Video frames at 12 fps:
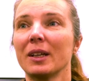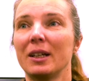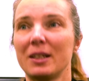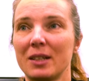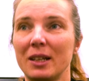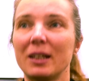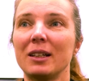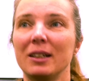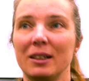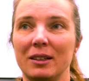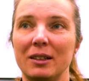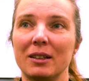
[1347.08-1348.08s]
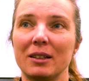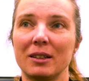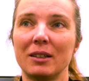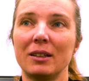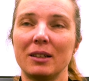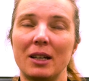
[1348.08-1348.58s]
exactly.
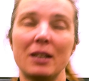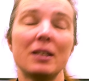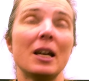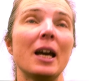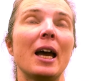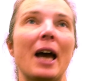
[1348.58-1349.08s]
Yeah. And